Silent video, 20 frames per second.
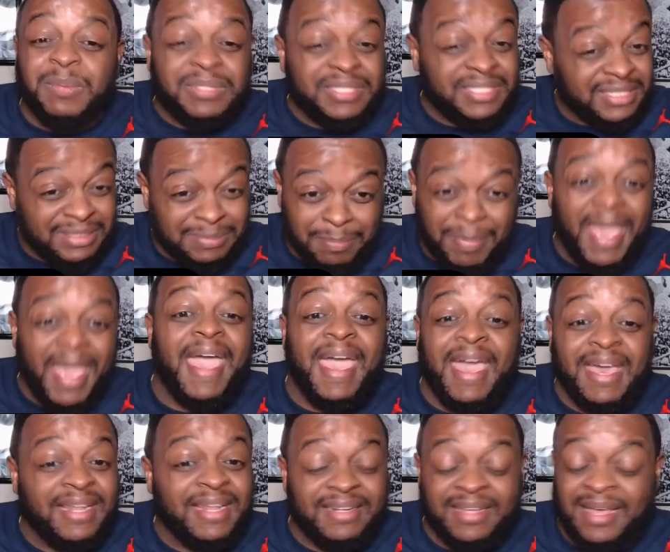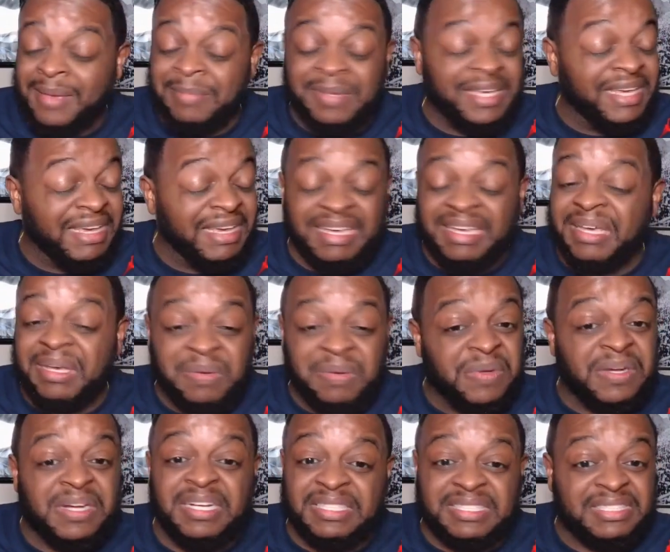was bad. I mean, it
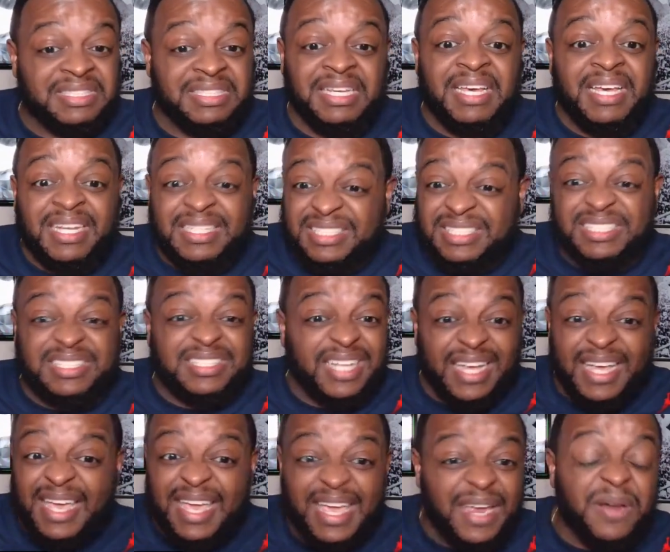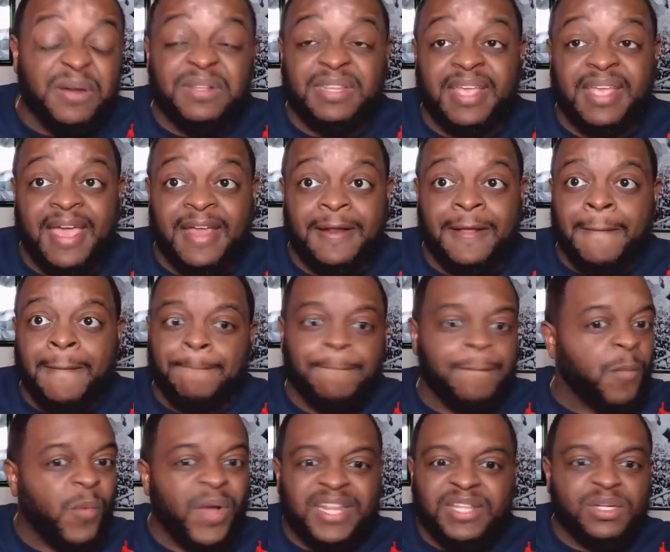was just to hear that.
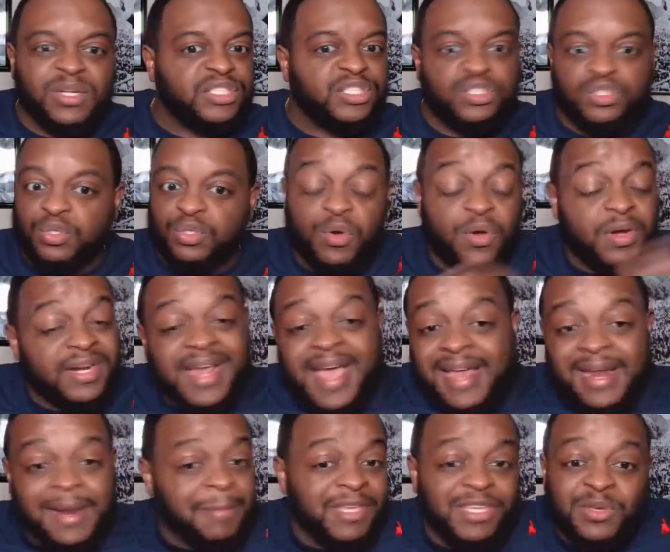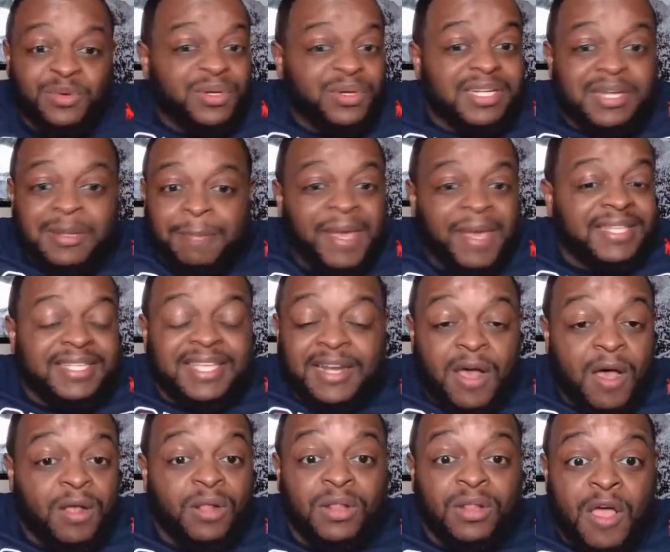Whether it's true or not, I mean, you can debate that
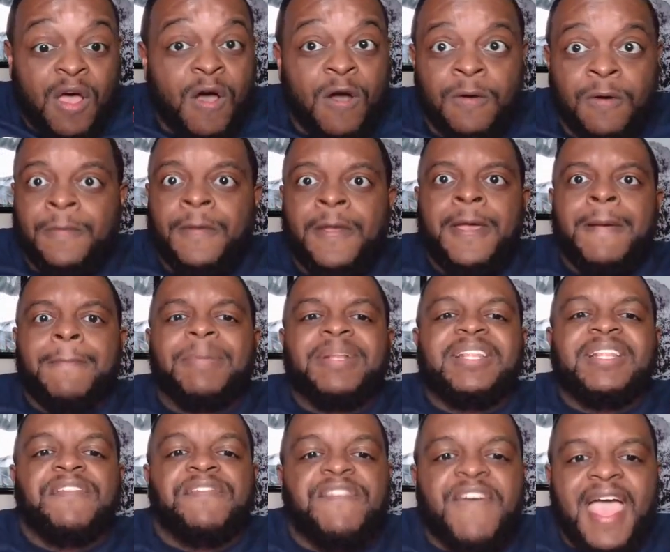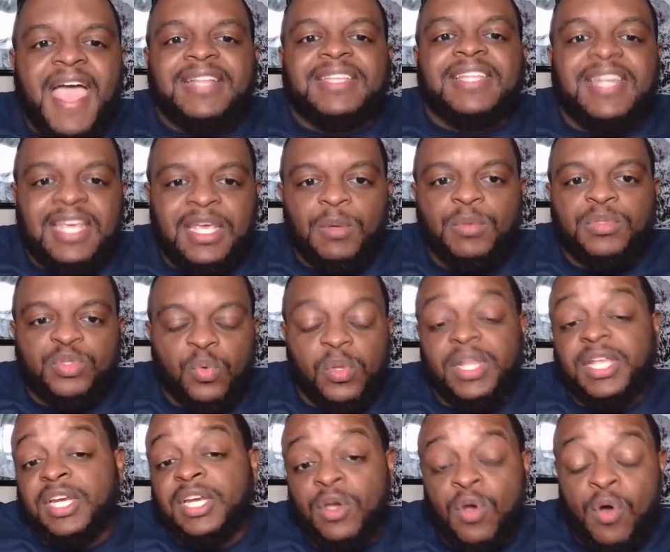all along. But the fact that he was
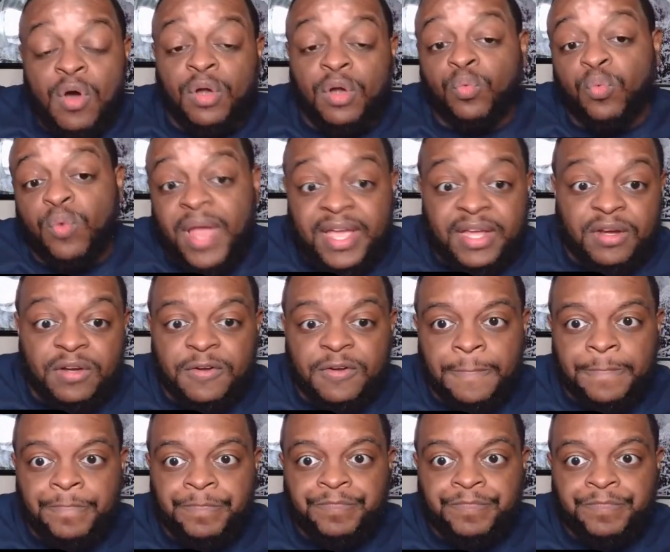willing to go on record,